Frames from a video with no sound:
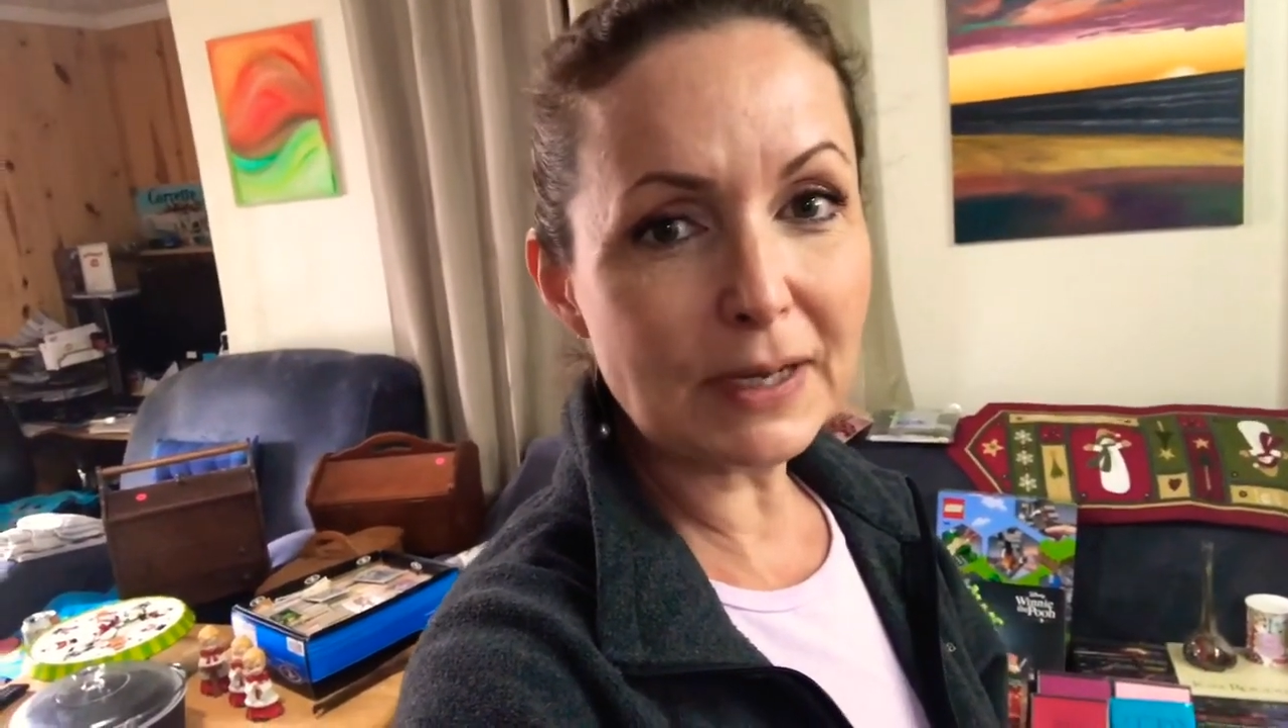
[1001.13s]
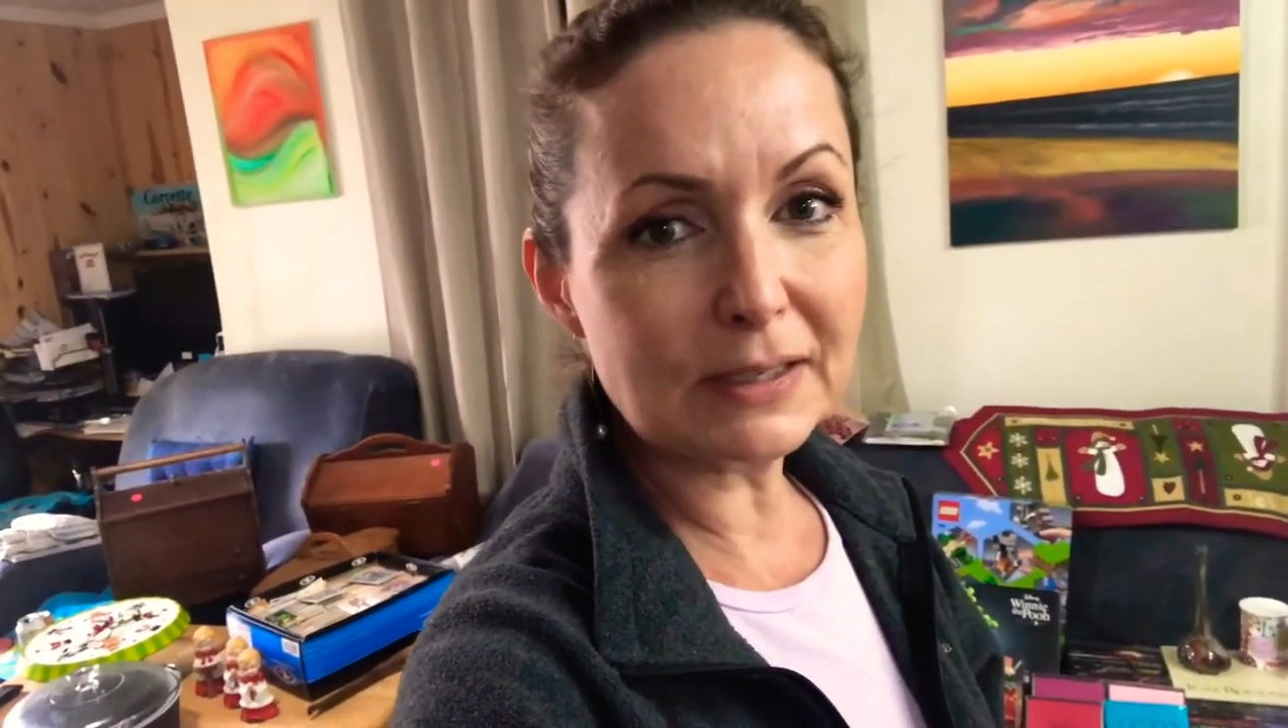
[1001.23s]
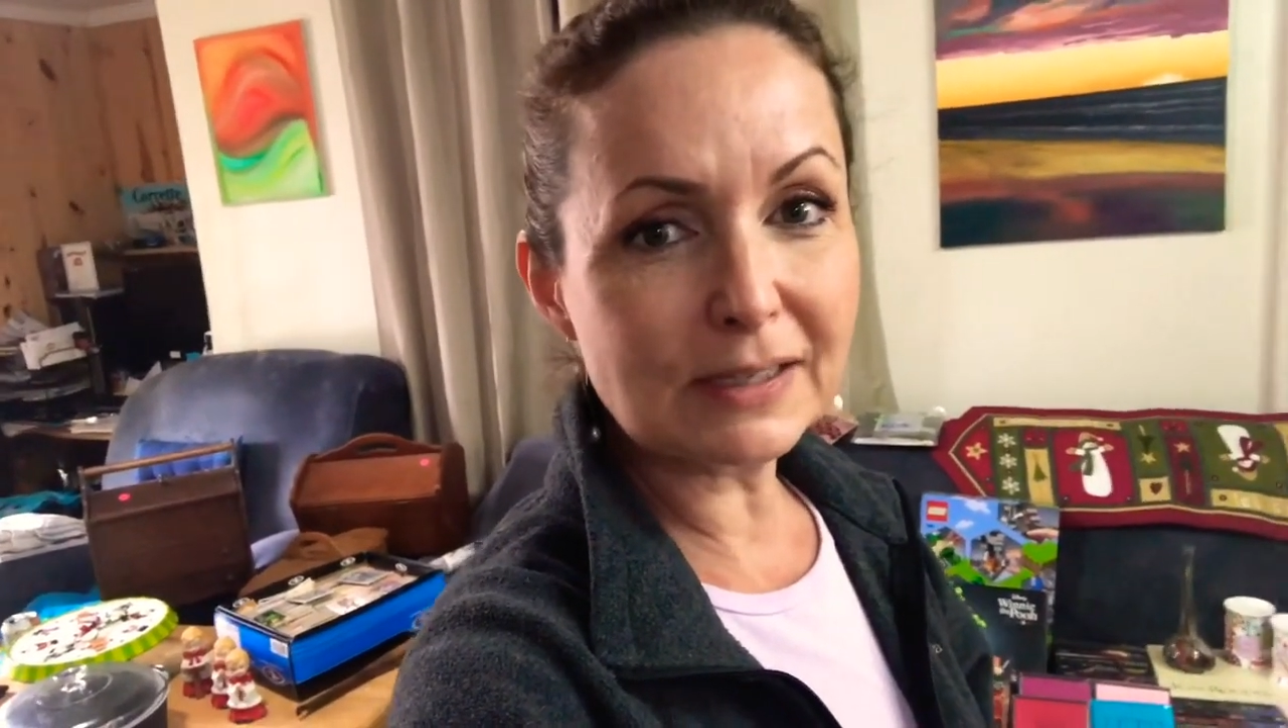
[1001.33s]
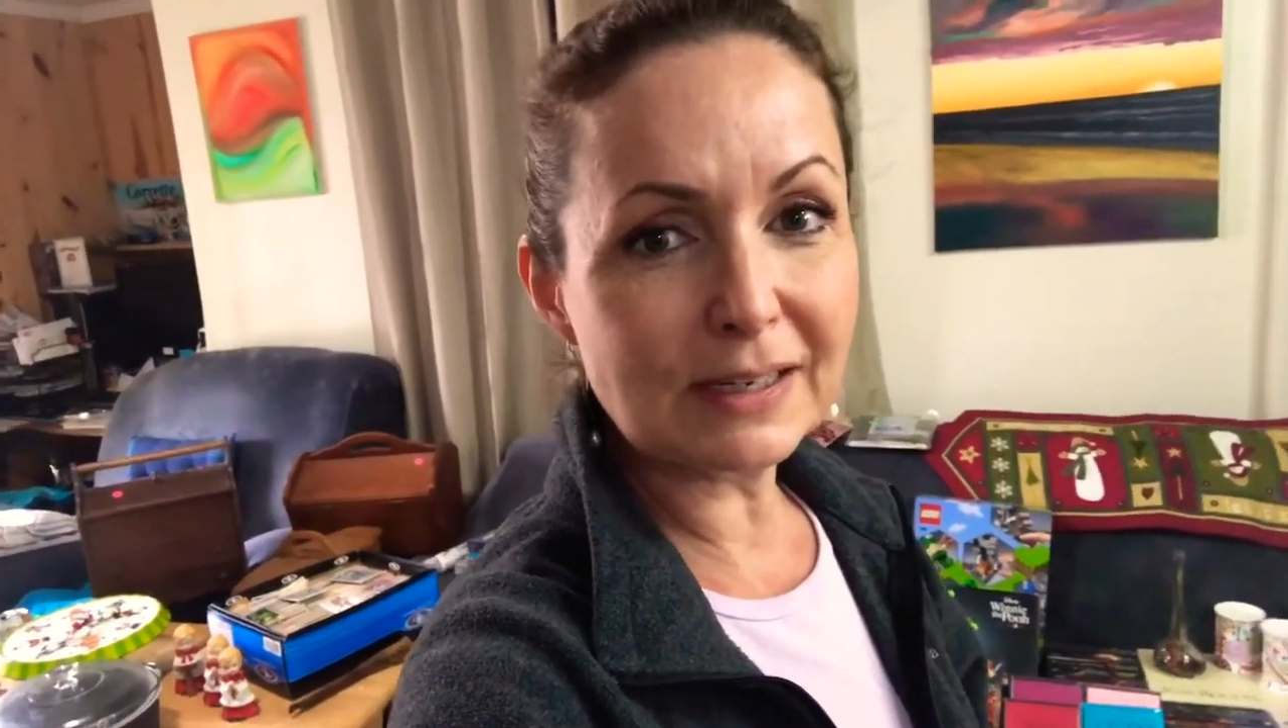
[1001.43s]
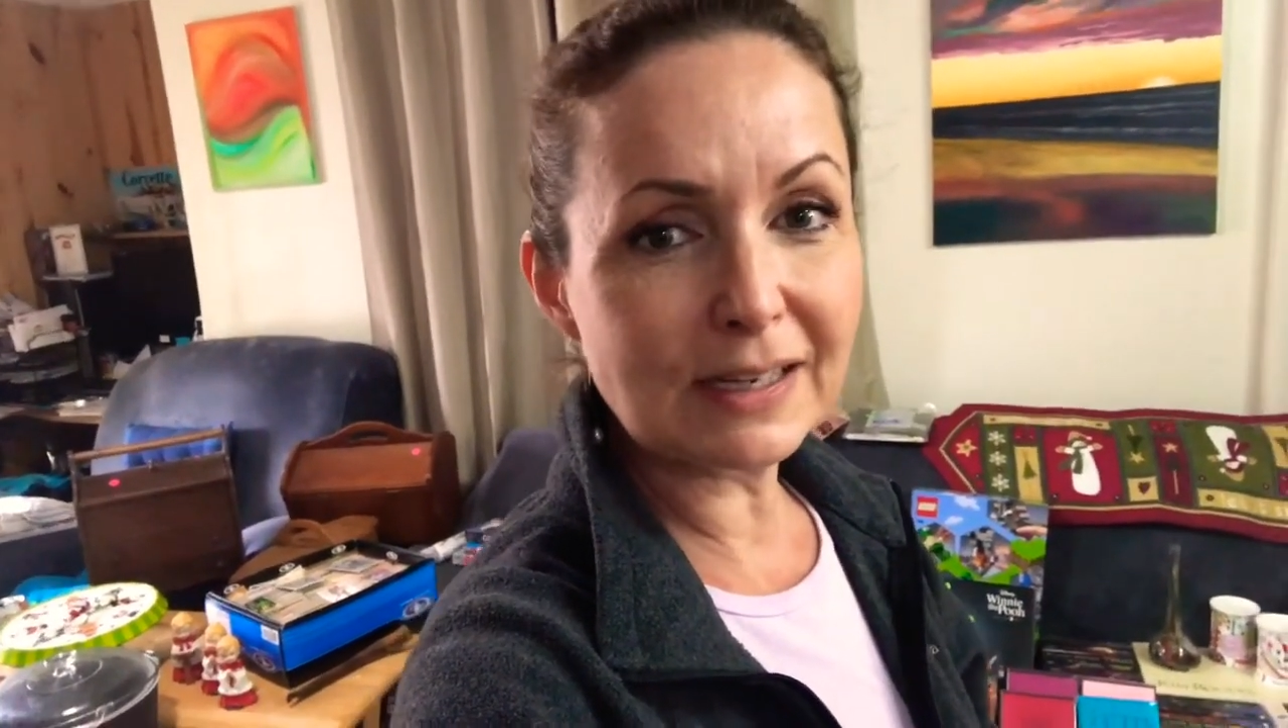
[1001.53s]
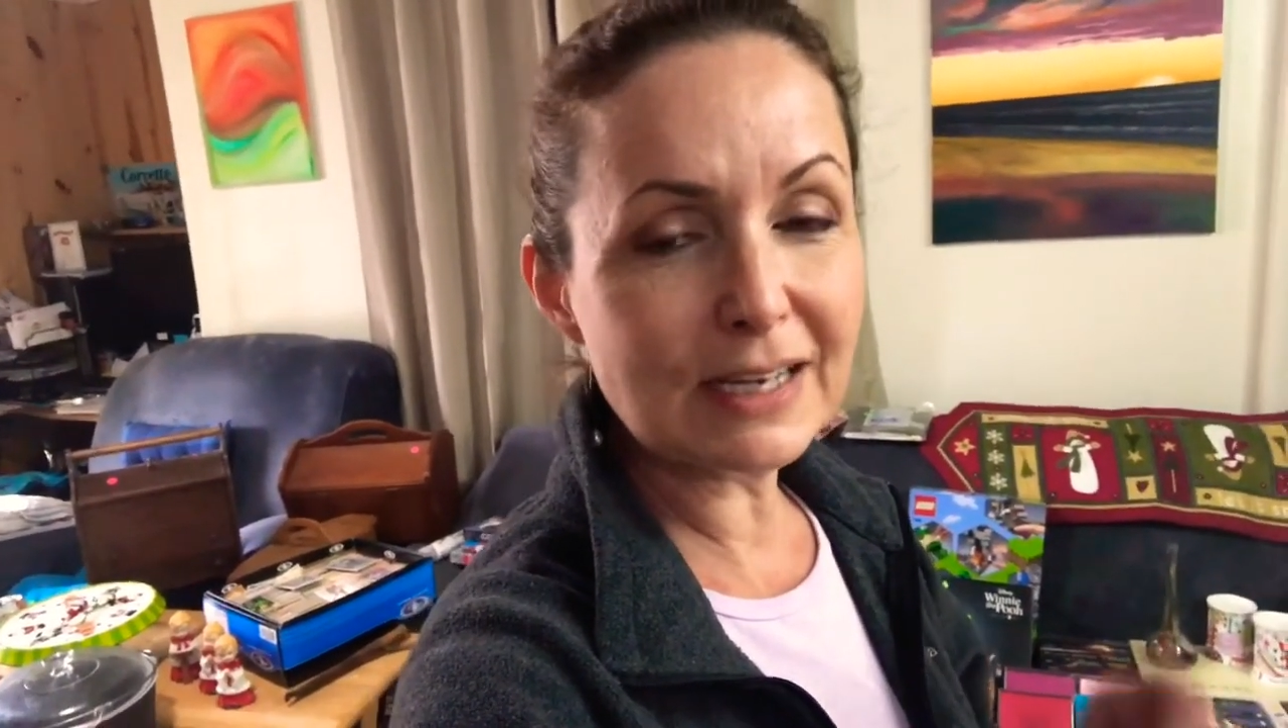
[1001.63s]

button,